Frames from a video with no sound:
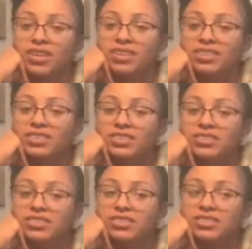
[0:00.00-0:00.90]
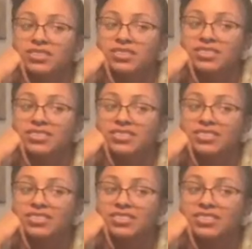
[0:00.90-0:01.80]

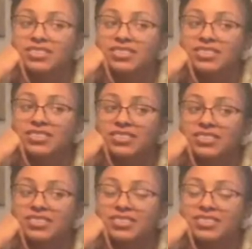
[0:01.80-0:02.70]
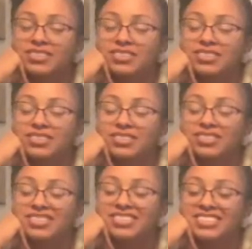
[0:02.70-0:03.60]

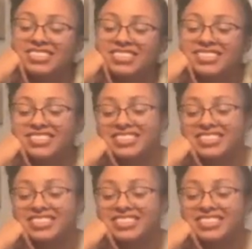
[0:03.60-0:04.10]
No words are spoken by the person on screen.